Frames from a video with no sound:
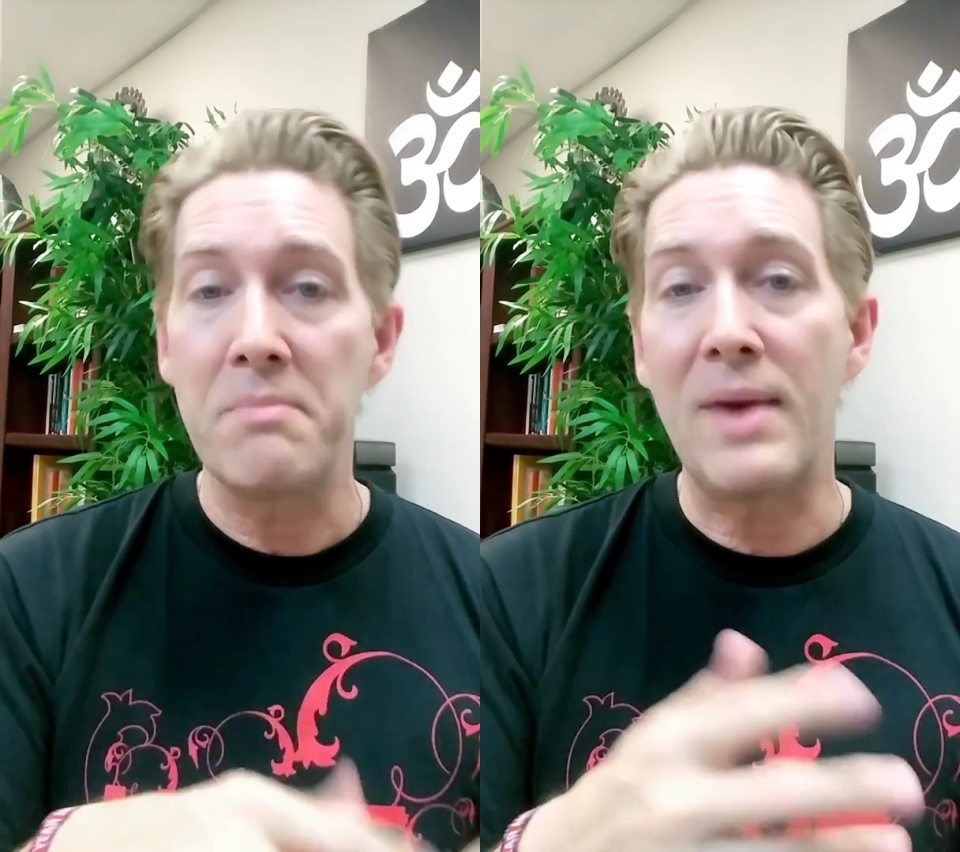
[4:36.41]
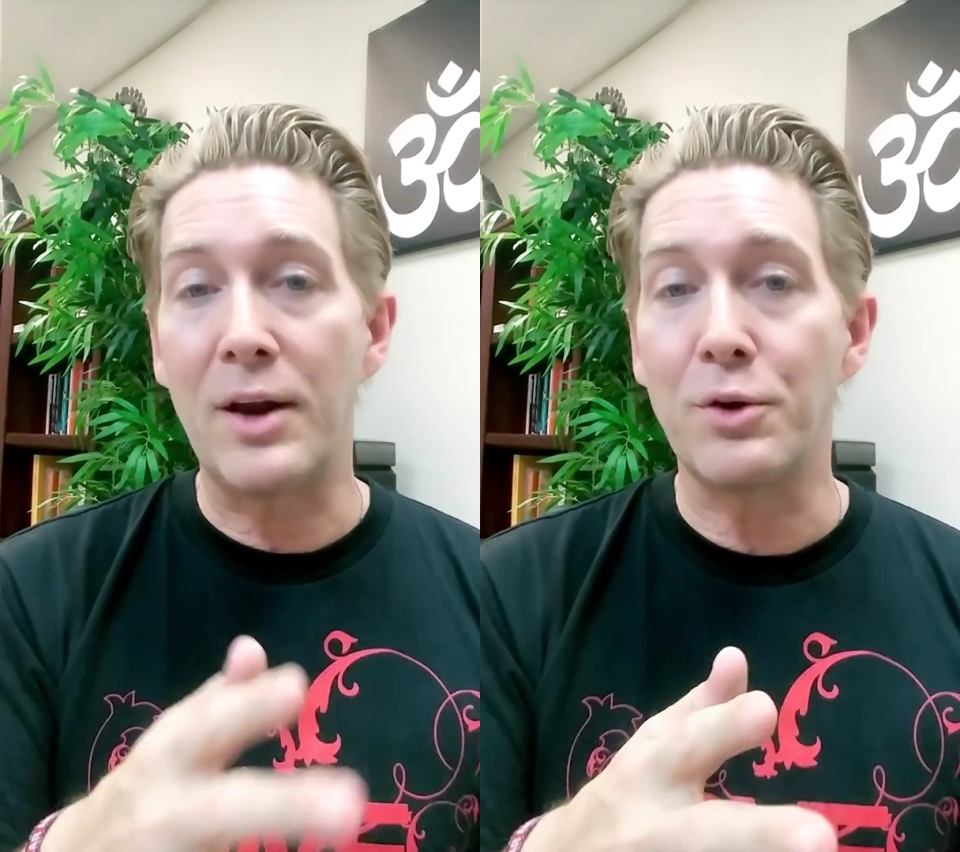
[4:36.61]

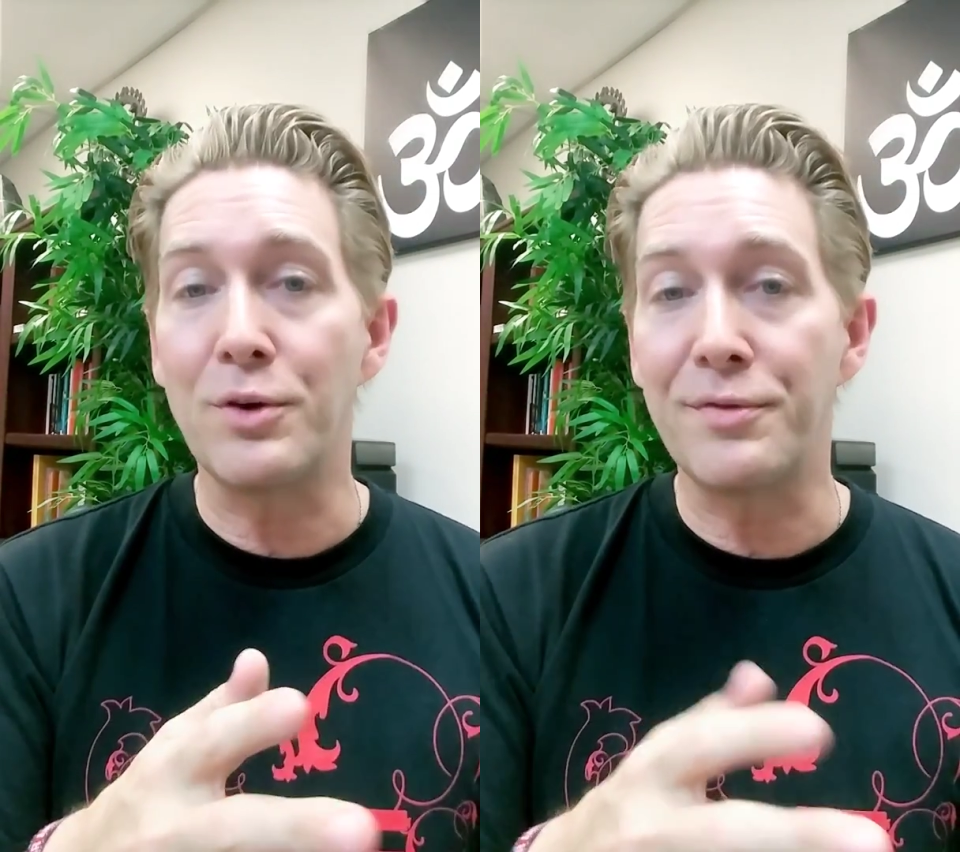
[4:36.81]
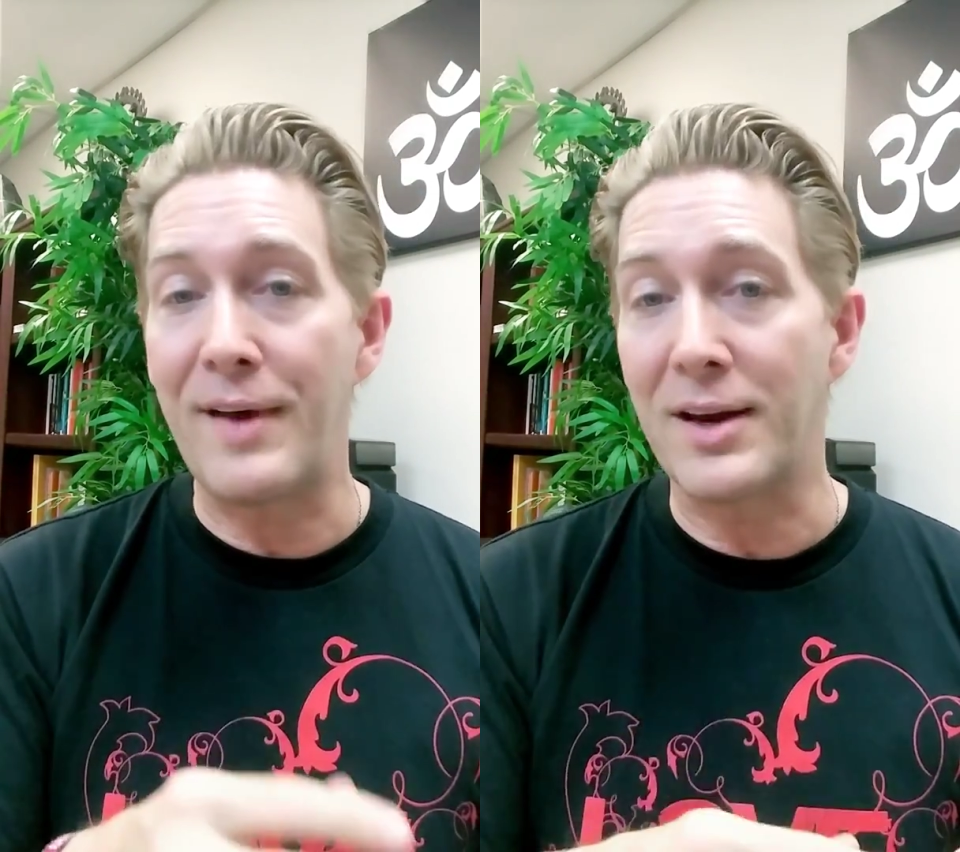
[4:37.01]
matter
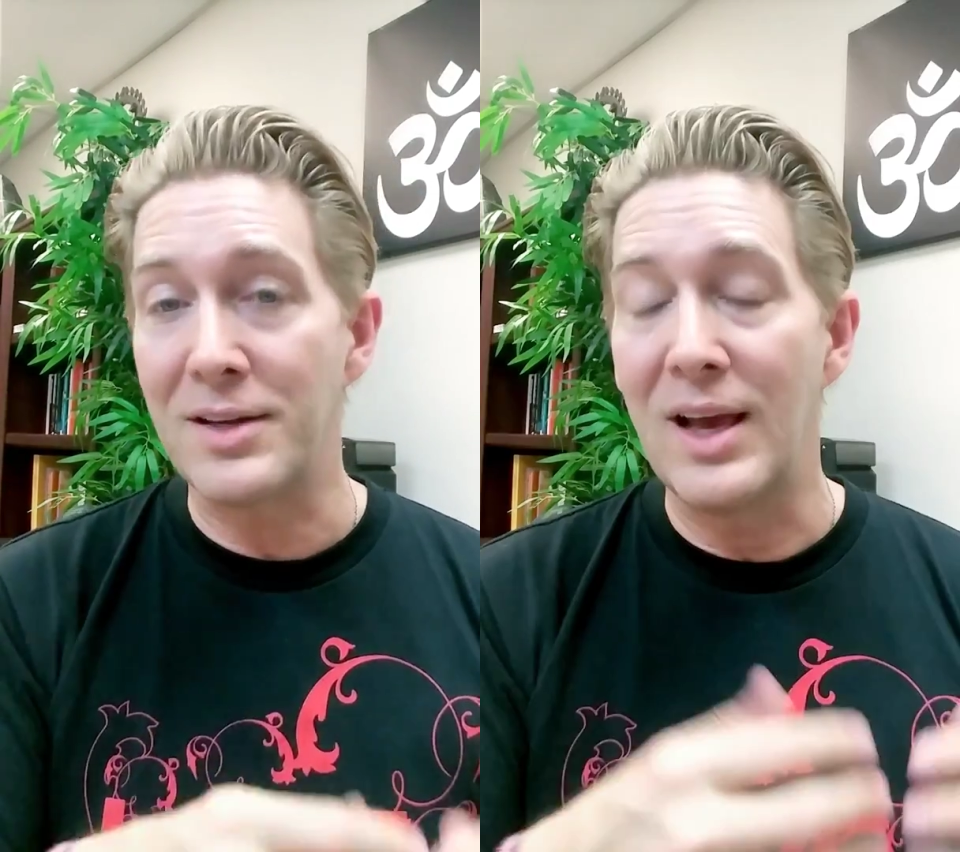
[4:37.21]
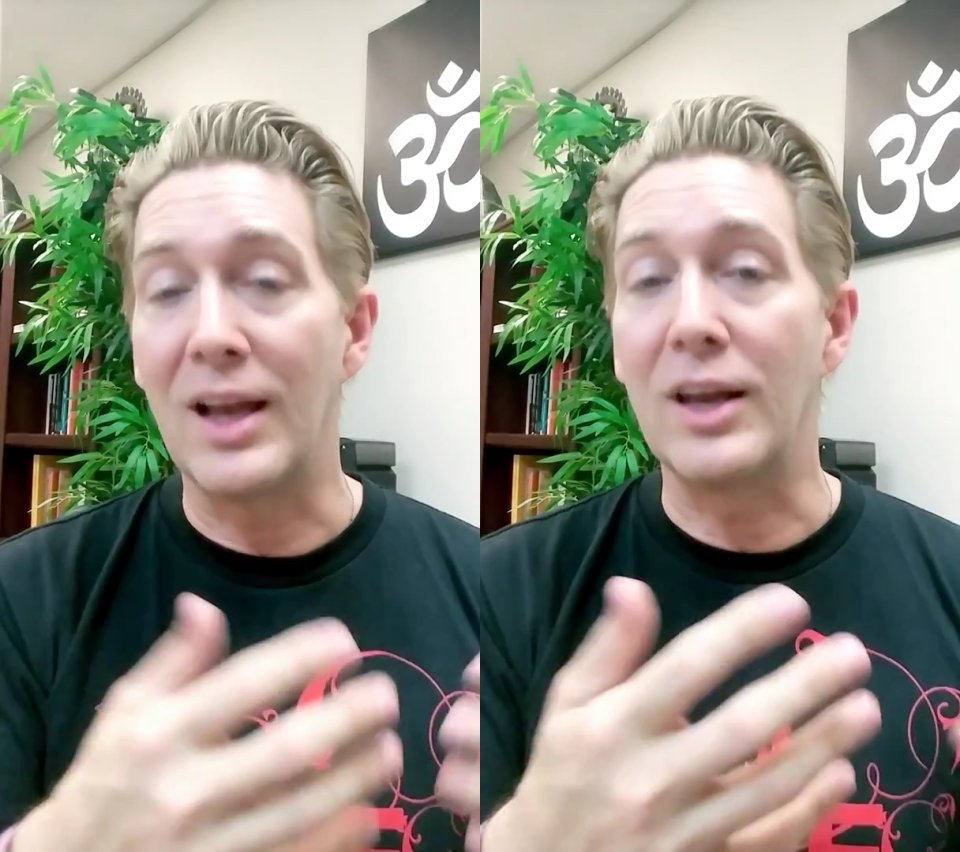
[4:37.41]
of fact,
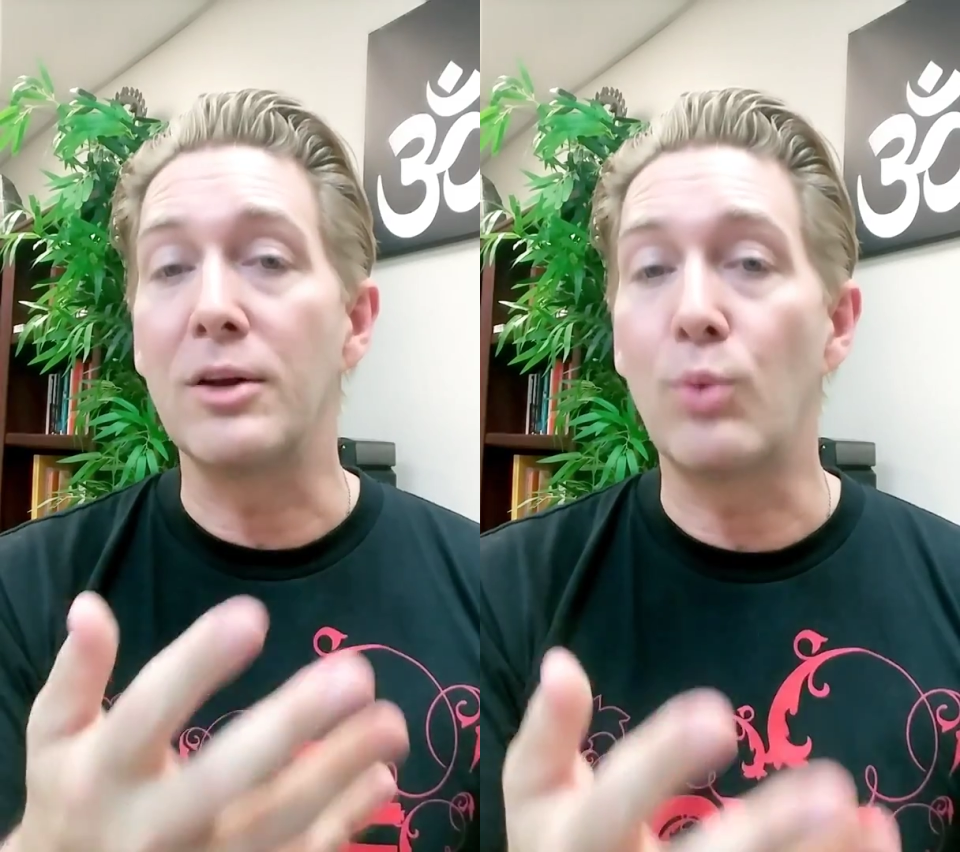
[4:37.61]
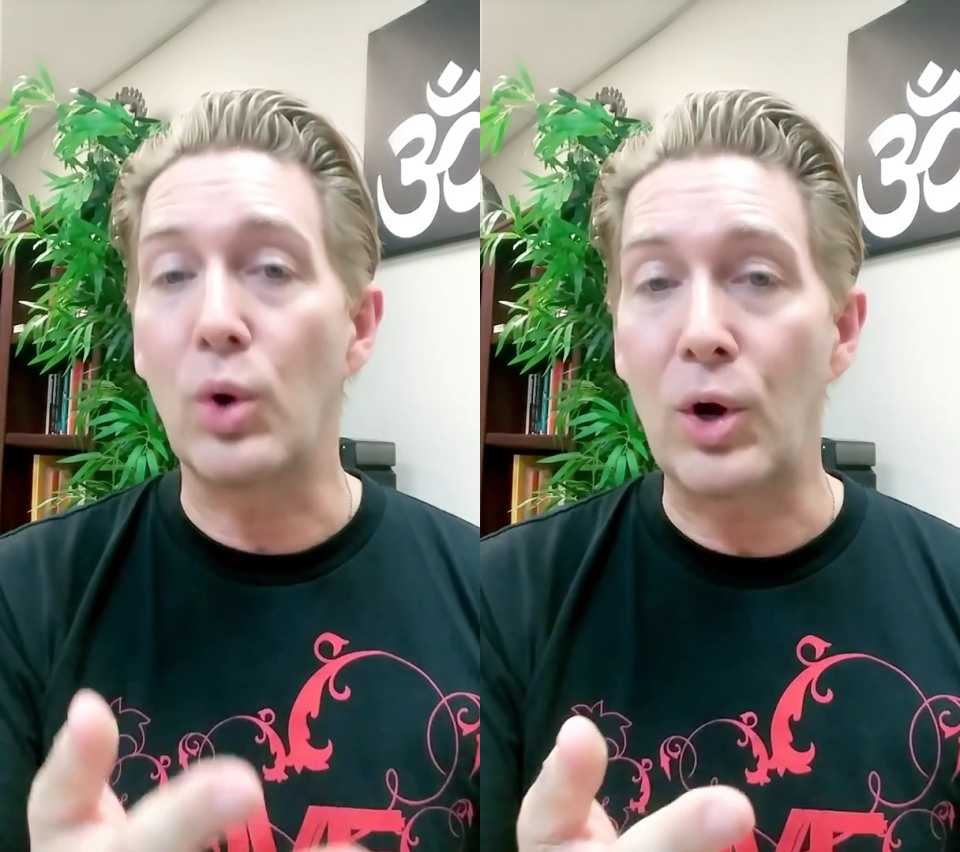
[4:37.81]
a
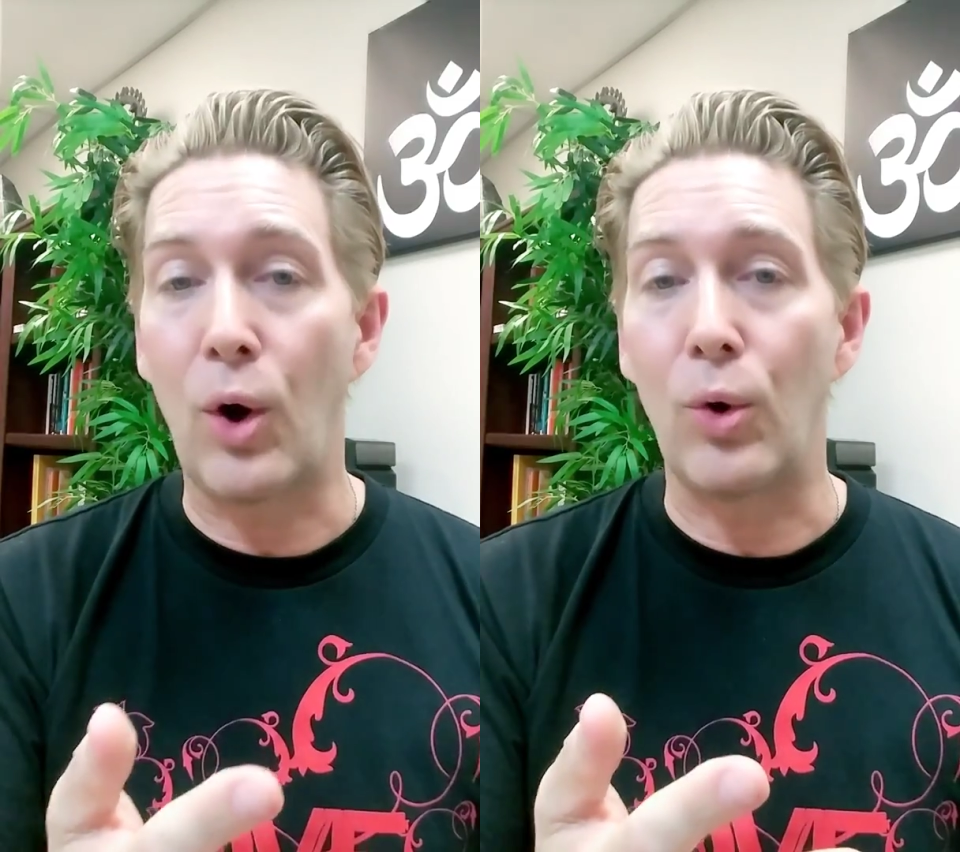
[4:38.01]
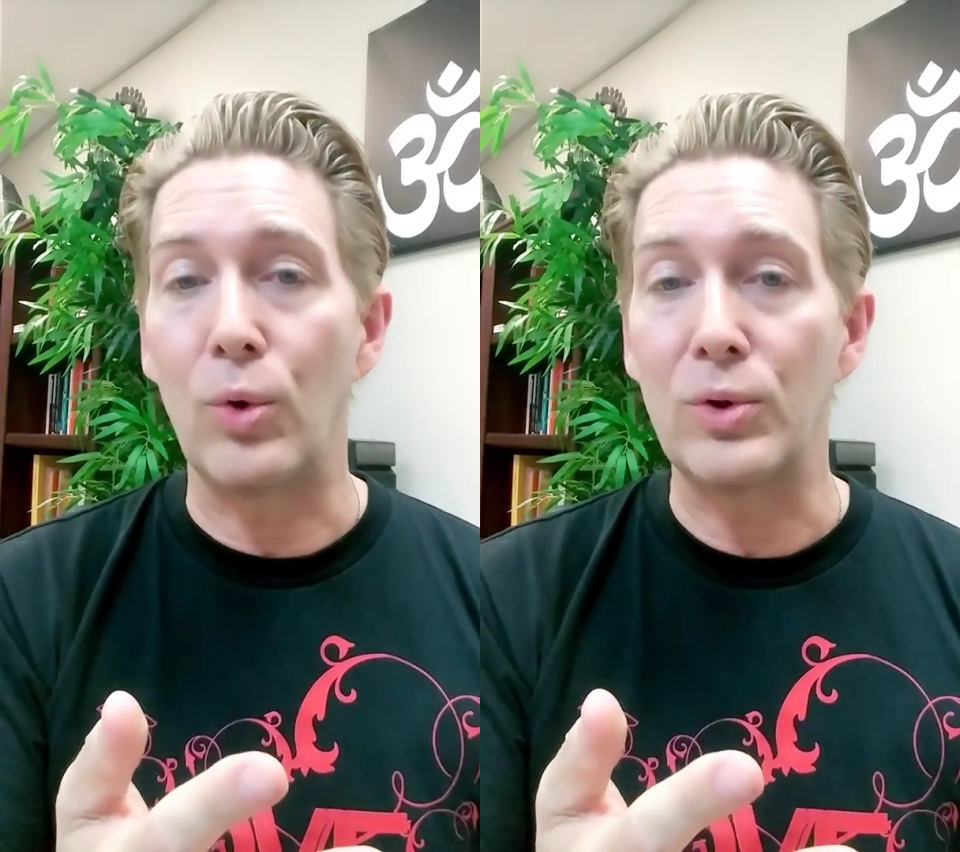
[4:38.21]
little more
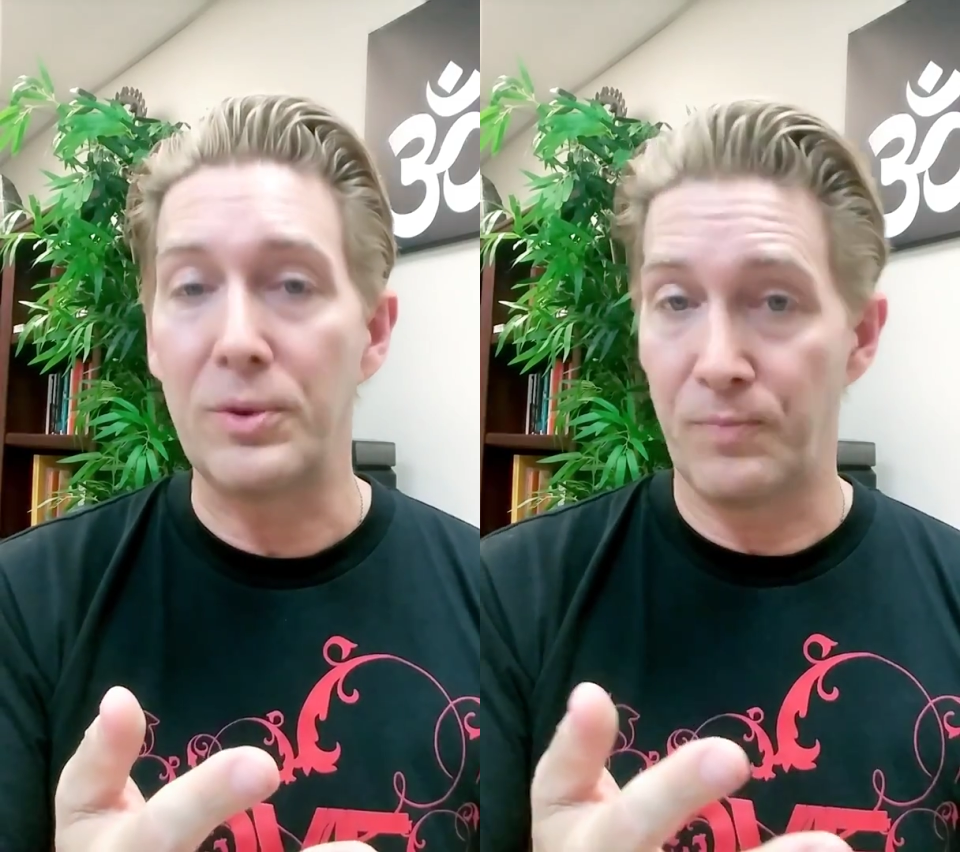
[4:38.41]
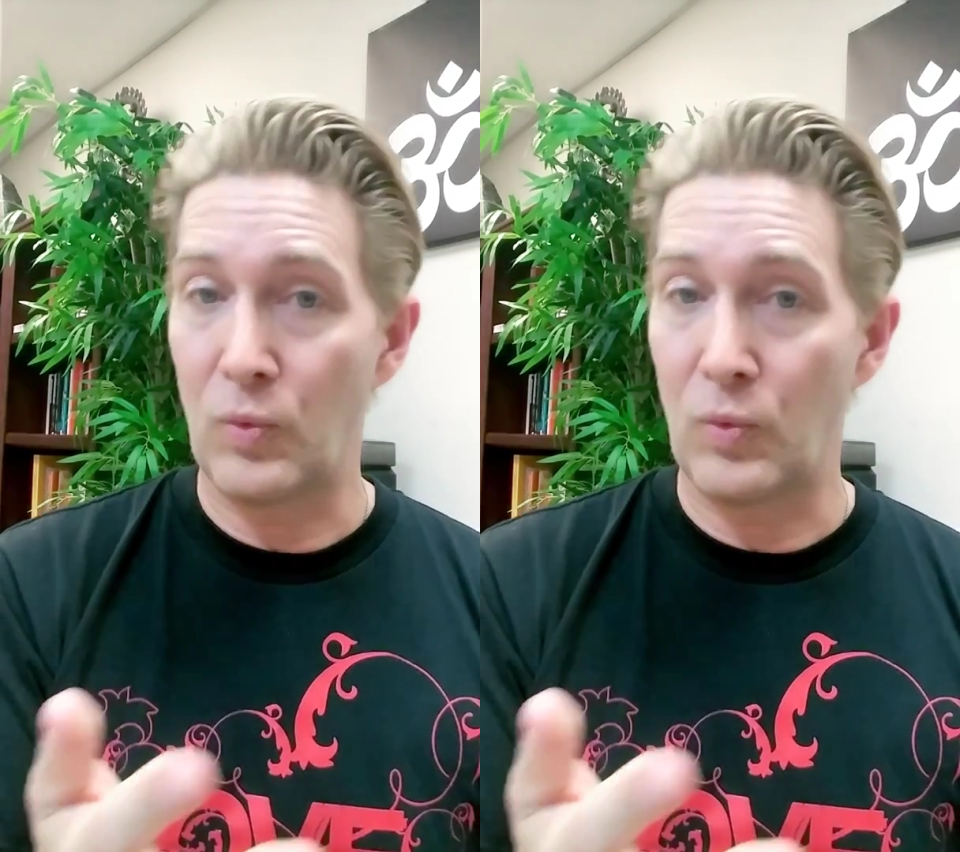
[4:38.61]
cold,